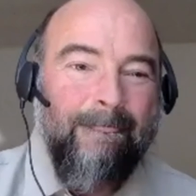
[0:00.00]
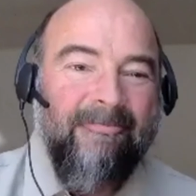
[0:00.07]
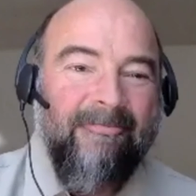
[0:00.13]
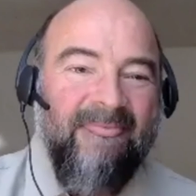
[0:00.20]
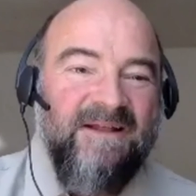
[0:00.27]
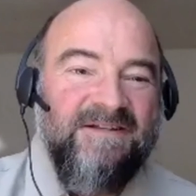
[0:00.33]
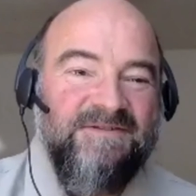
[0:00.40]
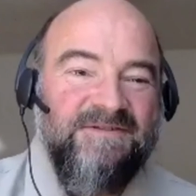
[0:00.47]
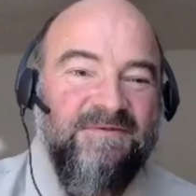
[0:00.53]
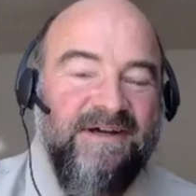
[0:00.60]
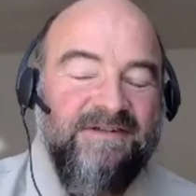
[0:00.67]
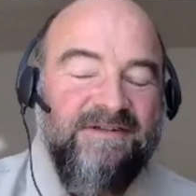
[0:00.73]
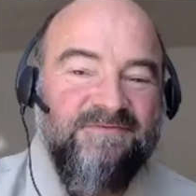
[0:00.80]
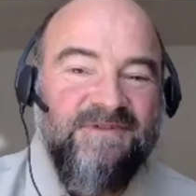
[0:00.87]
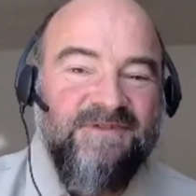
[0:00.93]
So I
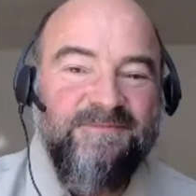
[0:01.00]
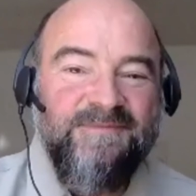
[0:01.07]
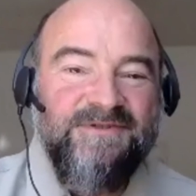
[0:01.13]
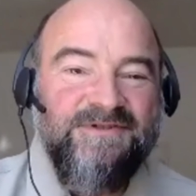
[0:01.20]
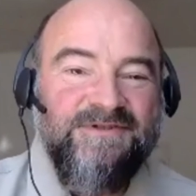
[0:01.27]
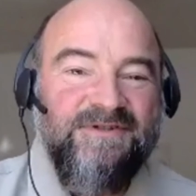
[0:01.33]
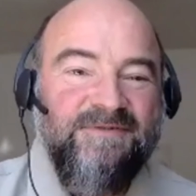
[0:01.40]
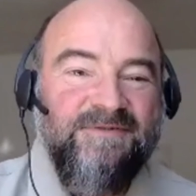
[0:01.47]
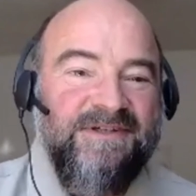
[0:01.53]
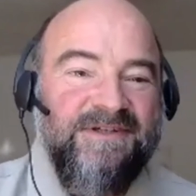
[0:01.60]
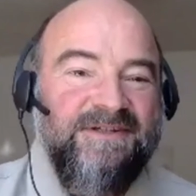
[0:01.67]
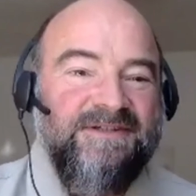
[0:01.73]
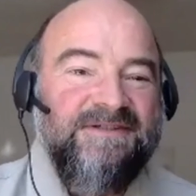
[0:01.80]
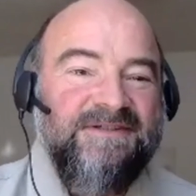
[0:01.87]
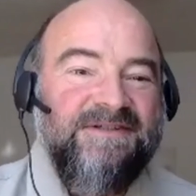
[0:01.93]
grew up in Germany,
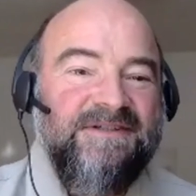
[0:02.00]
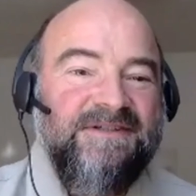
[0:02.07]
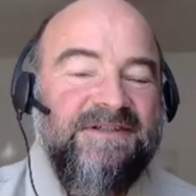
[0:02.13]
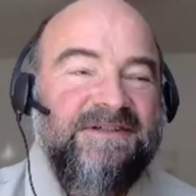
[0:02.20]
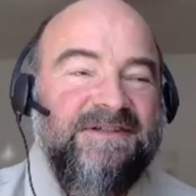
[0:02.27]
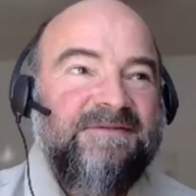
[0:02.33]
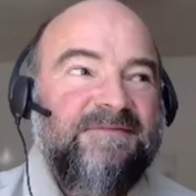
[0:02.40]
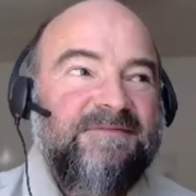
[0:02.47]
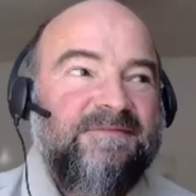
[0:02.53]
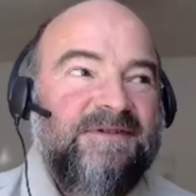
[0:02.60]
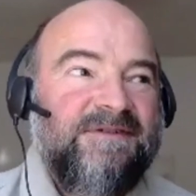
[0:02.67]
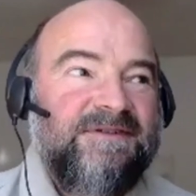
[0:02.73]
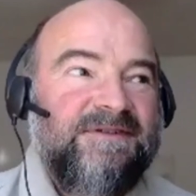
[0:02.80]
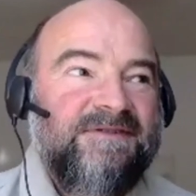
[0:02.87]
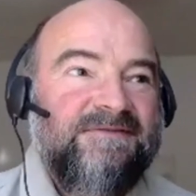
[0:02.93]
in Trier,
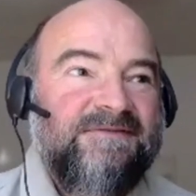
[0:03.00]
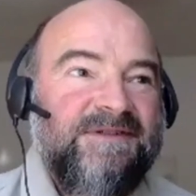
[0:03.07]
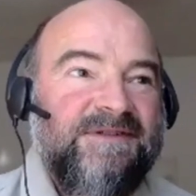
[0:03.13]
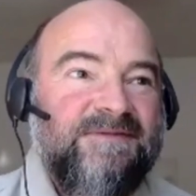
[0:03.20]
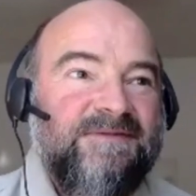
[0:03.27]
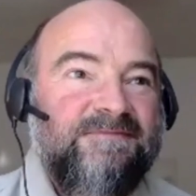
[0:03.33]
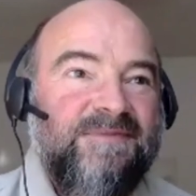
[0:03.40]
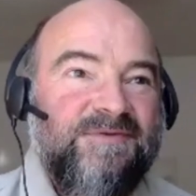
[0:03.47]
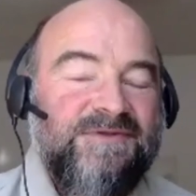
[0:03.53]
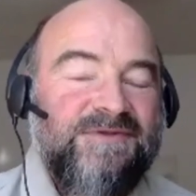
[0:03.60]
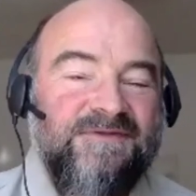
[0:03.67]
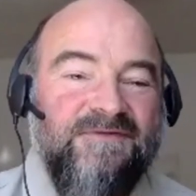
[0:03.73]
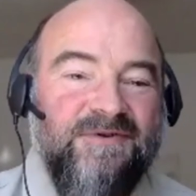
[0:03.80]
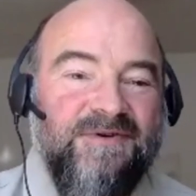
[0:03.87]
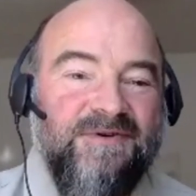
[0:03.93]
a real
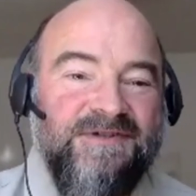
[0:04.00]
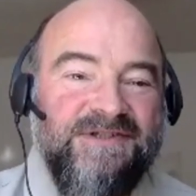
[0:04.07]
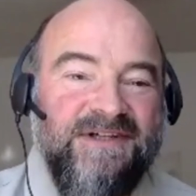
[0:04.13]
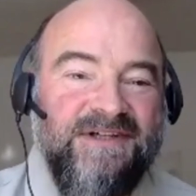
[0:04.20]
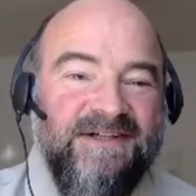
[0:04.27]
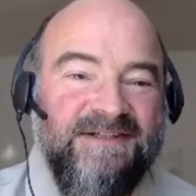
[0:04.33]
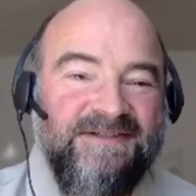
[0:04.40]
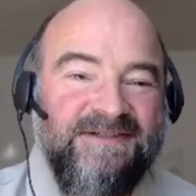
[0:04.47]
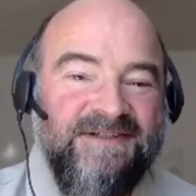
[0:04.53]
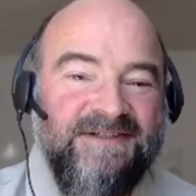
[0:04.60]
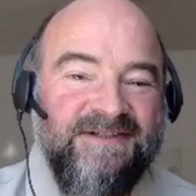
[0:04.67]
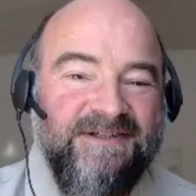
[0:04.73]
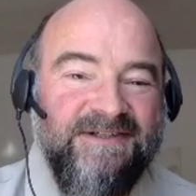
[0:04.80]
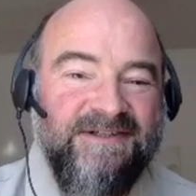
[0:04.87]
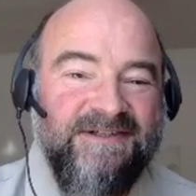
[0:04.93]
post-war child,
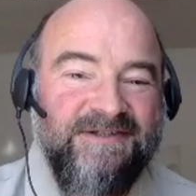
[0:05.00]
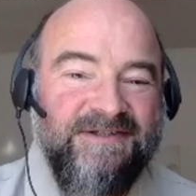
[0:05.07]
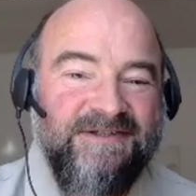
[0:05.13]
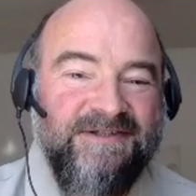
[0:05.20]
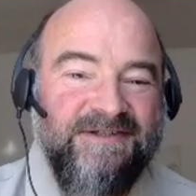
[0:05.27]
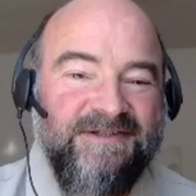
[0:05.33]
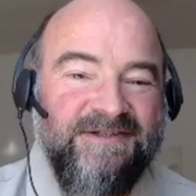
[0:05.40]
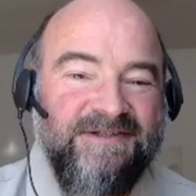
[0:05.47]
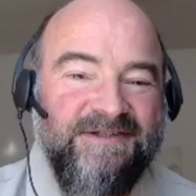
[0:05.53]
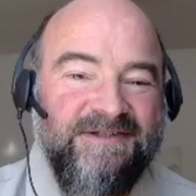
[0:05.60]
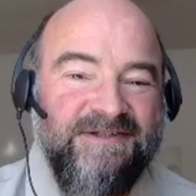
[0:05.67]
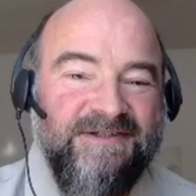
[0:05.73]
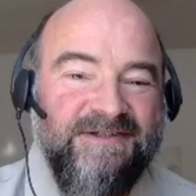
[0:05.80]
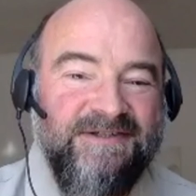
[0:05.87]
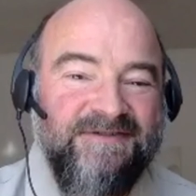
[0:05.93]
kind of still
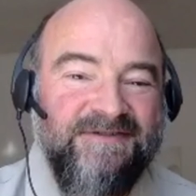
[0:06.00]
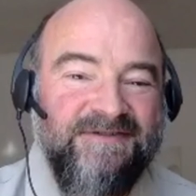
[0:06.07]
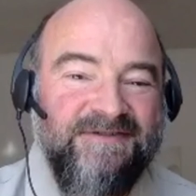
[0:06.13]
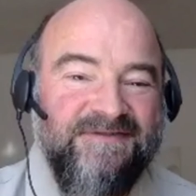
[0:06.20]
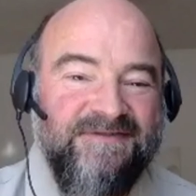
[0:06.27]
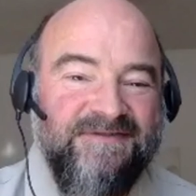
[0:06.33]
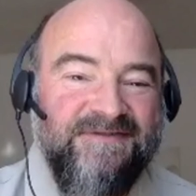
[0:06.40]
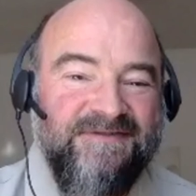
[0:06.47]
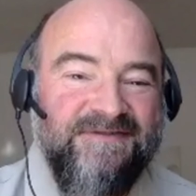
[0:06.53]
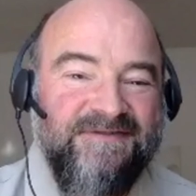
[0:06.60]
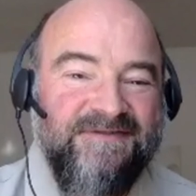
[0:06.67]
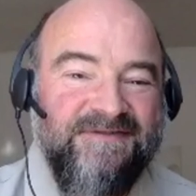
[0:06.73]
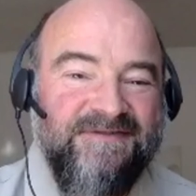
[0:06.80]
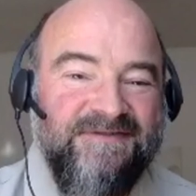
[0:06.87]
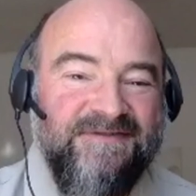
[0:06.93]
kind of my mind
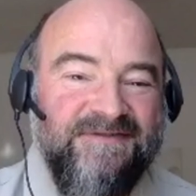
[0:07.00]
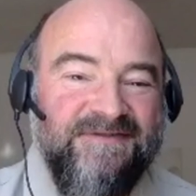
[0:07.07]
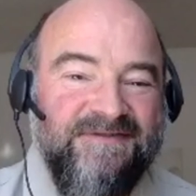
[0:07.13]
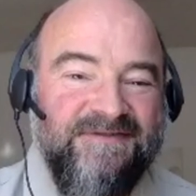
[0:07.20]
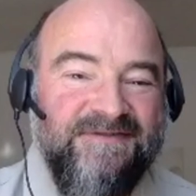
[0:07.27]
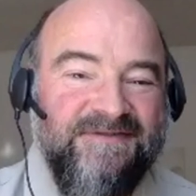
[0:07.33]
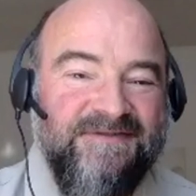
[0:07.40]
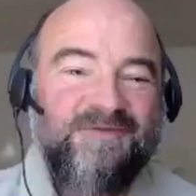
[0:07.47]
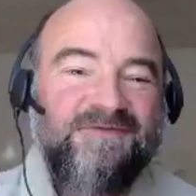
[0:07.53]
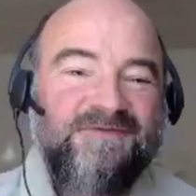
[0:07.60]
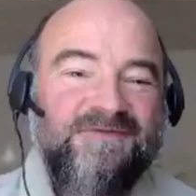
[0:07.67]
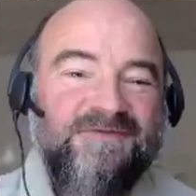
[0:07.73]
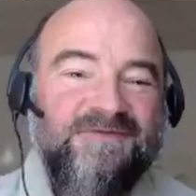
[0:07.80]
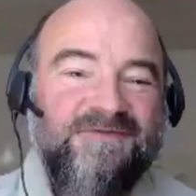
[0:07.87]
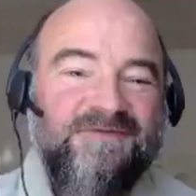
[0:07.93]
in the Cold War,
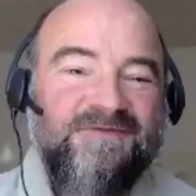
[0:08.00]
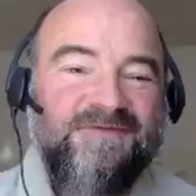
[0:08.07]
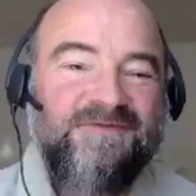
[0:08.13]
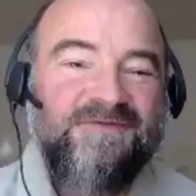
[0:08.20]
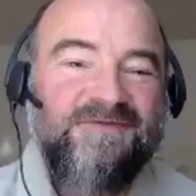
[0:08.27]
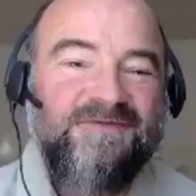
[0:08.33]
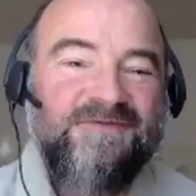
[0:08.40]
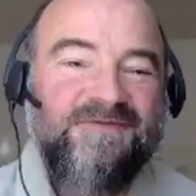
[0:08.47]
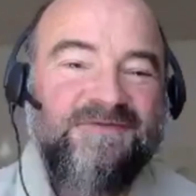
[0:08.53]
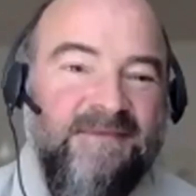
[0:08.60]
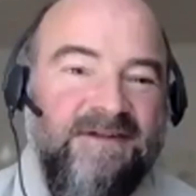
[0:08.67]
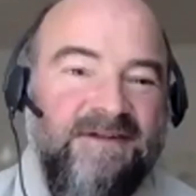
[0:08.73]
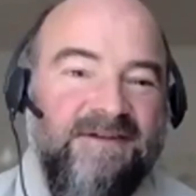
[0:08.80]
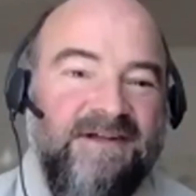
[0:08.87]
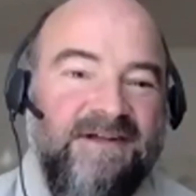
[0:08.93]
and the
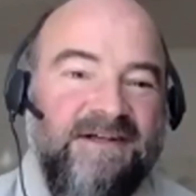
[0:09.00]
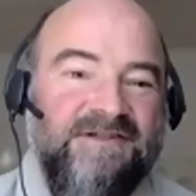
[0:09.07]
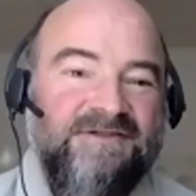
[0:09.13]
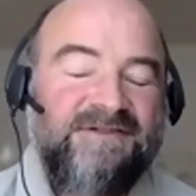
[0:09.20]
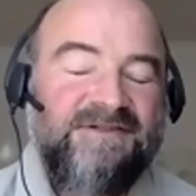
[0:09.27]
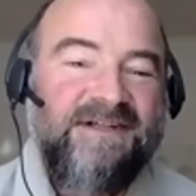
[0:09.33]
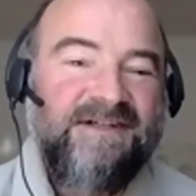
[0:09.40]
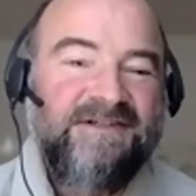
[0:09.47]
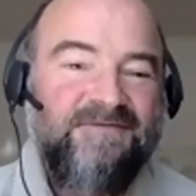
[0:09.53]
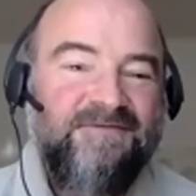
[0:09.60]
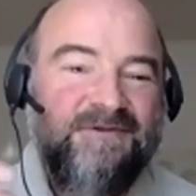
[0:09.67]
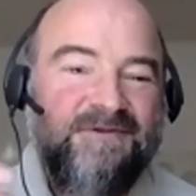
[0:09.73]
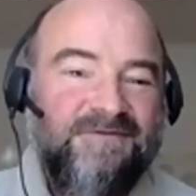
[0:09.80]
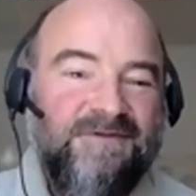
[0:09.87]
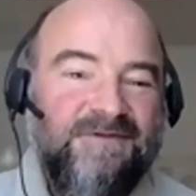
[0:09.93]
actual Second World
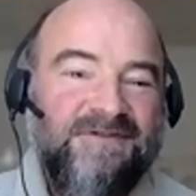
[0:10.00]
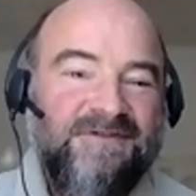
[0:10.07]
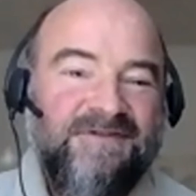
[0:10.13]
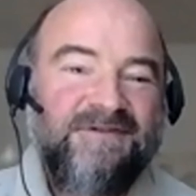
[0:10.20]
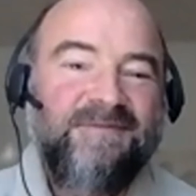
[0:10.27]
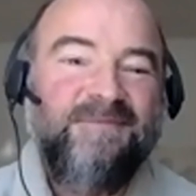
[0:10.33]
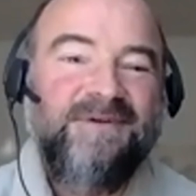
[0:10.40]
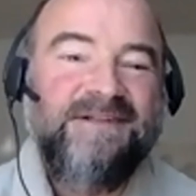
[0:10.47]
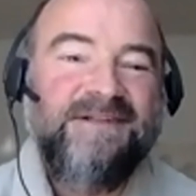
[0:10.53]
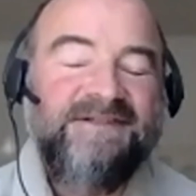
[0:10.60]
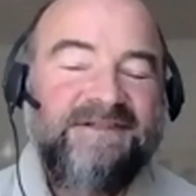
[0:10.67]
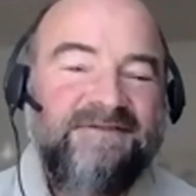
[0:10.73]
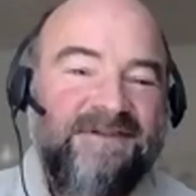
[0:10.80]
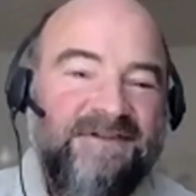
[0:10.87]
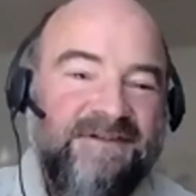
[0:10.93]
War was very present
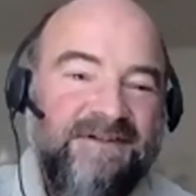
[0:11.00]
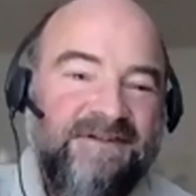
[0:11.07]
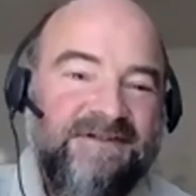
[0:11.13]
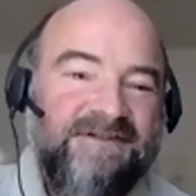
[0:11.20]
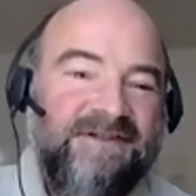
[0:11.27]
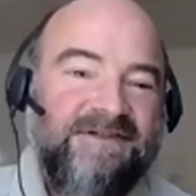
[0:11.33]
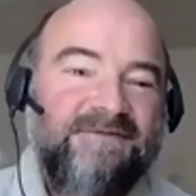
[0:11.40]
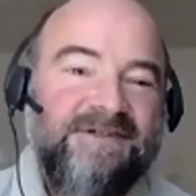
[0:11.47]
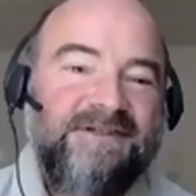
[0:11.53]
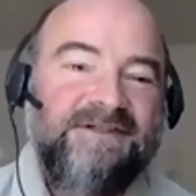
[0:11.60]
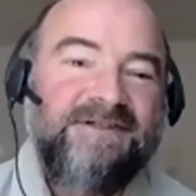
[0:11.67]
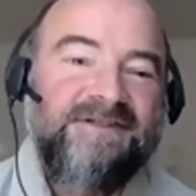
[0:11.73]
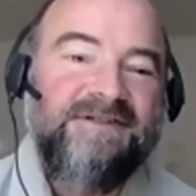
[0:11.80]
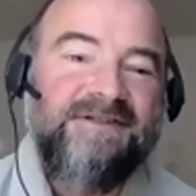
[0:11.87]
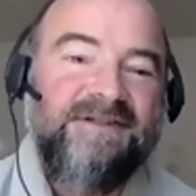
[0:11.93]
with the
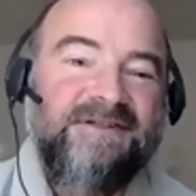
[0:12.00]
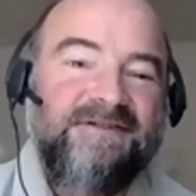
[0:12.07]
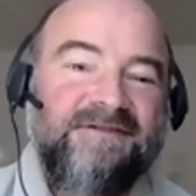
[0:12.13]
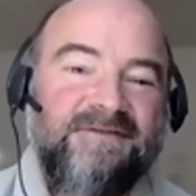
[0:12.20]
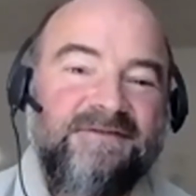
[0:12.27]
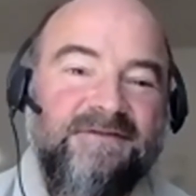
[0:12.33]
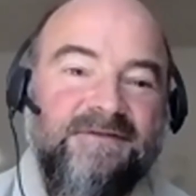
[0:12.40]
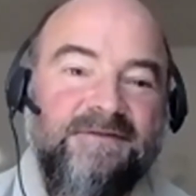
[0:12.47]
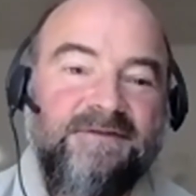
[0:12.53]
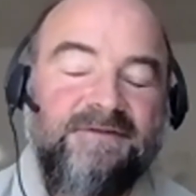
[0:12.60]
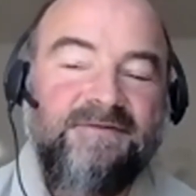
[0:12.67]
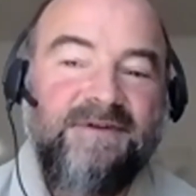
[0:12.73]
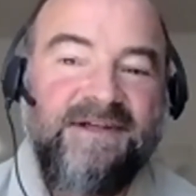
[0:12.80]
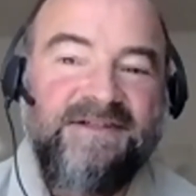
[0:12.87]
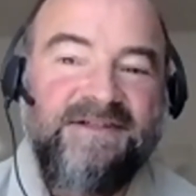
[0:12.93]
generations that
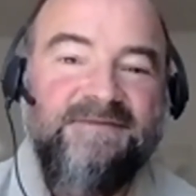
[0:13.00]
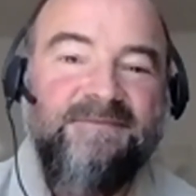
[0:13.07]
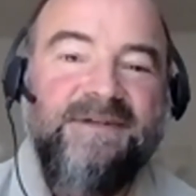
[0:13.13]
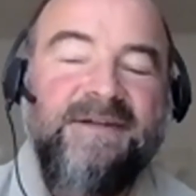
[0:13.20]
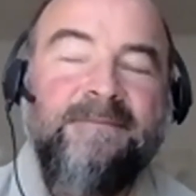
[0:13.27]
raised me.